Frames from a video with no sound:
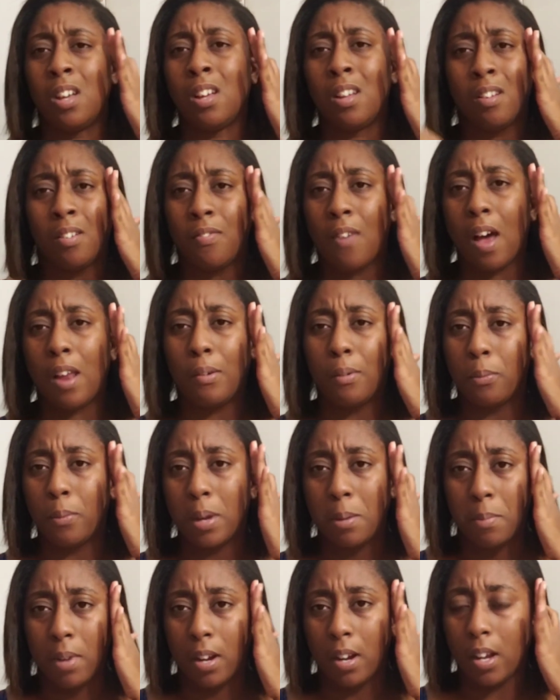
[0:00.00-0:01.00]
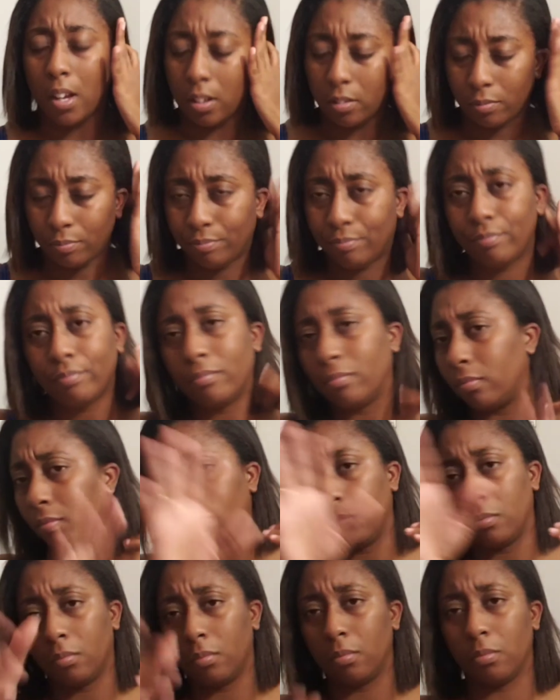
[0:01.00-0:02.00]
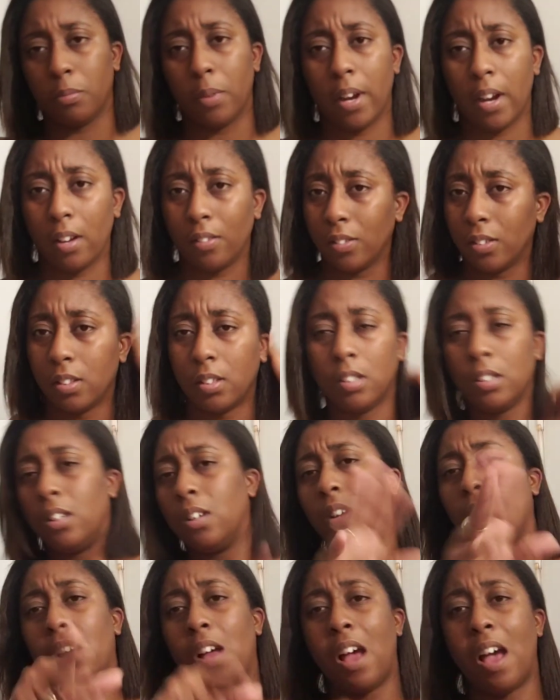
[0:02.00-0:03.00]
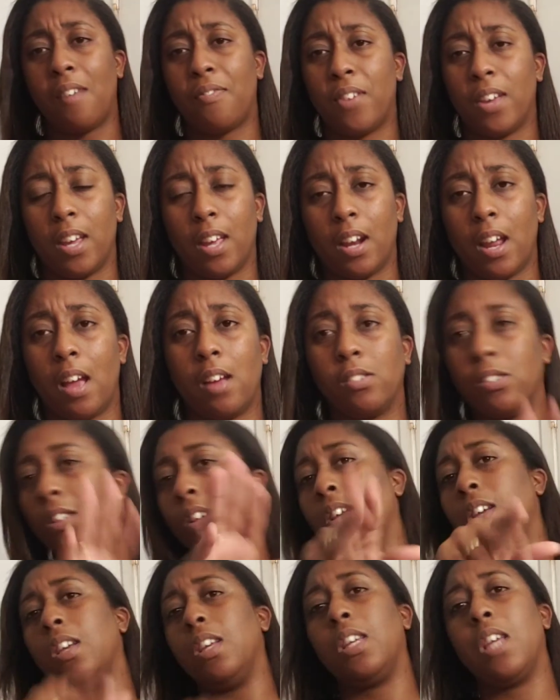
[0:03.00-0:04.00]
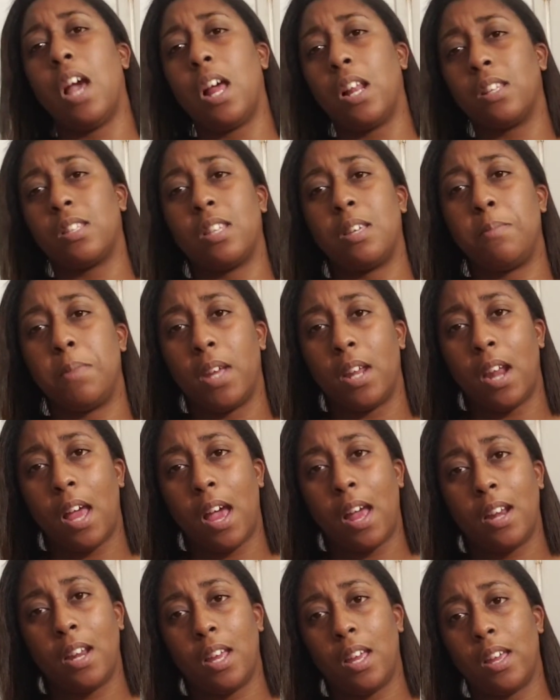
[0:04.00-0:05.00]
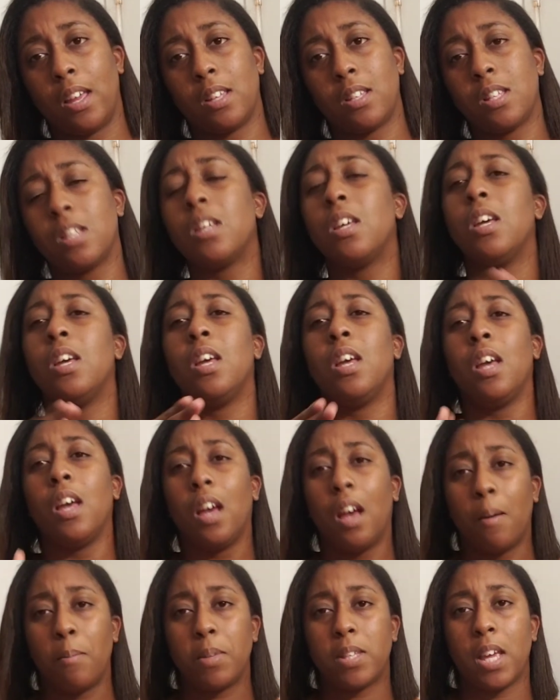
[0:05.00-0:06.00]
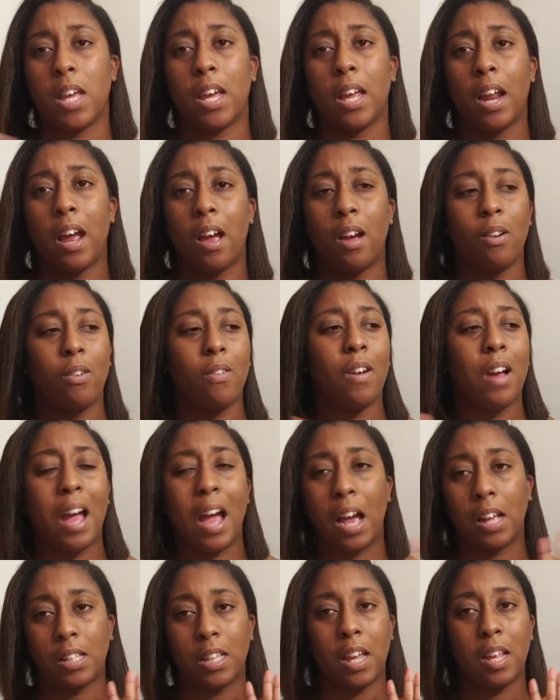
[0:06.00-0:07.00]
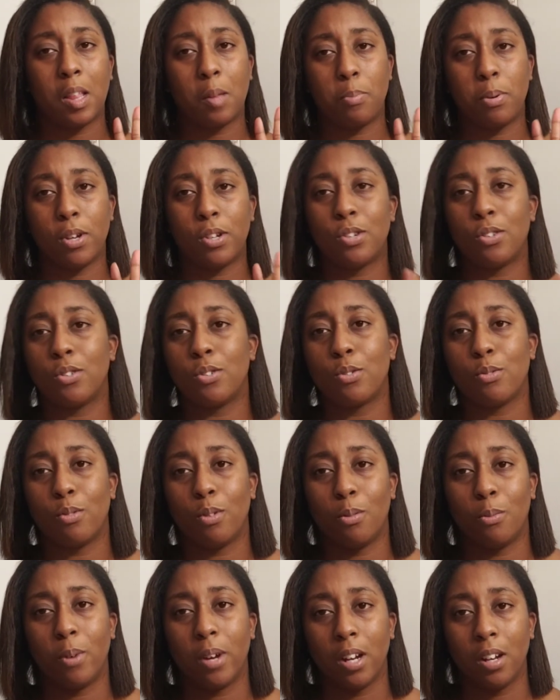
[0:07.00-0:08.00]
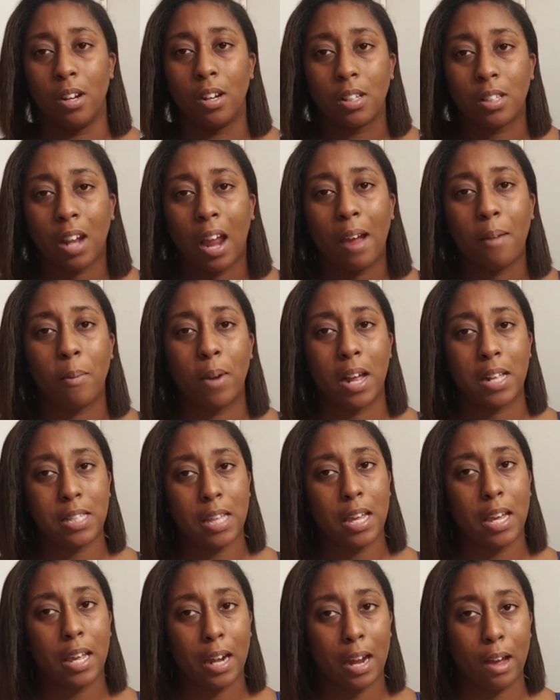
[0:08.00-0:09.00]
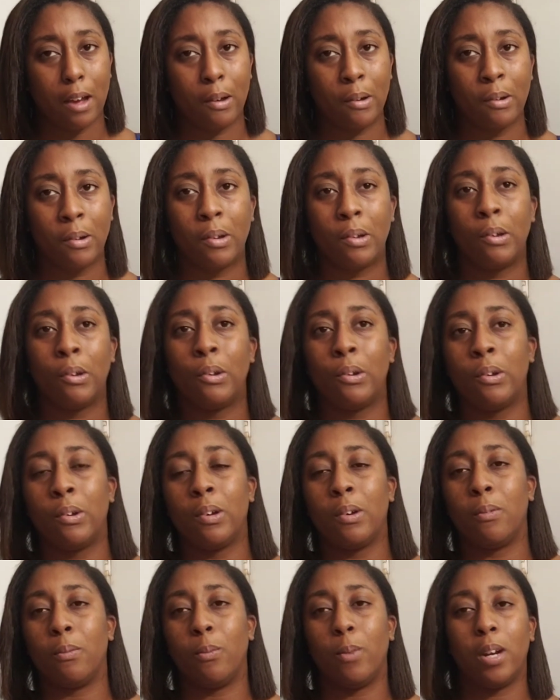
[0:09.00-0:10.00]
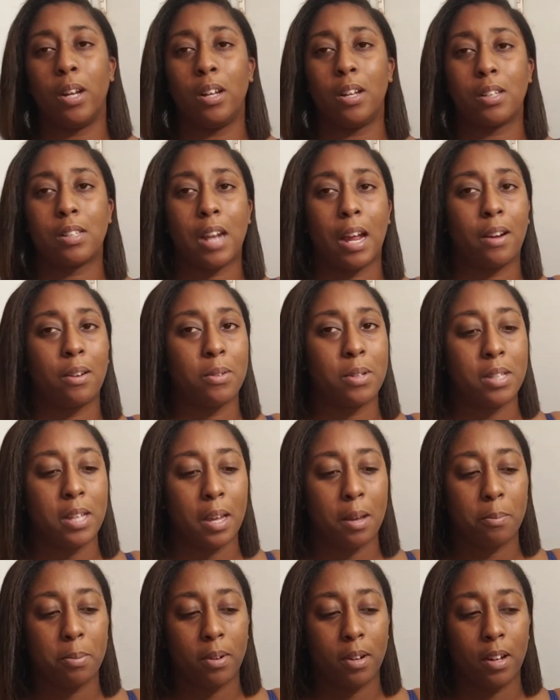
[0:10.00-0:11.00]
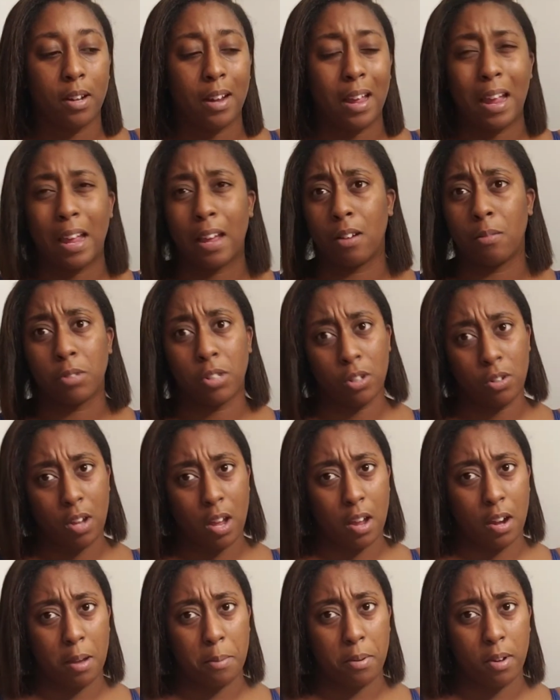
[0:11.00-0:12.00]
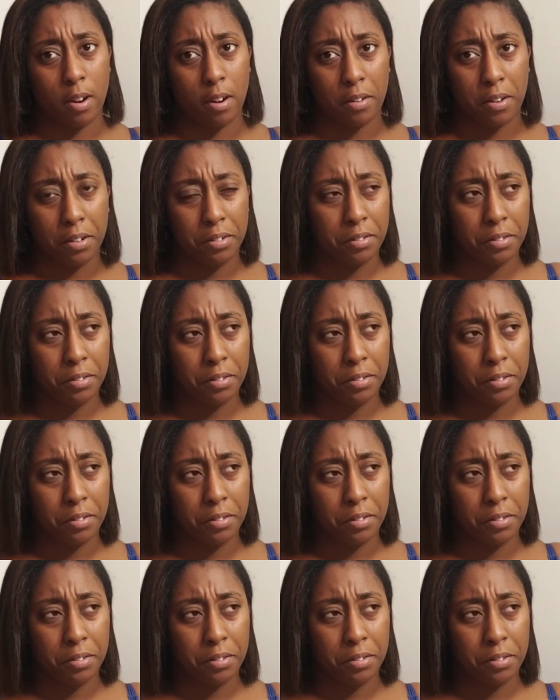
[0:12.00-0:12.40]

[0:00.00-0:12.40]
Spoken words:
Following week, Monday. Whatever. I figured out. Y'all will see me in 9 days. I'm gonna take it out. I take the pictures on what it looks like when I take it out, what it looks like on the tampon. I ain't gonna show y'all that part, okay?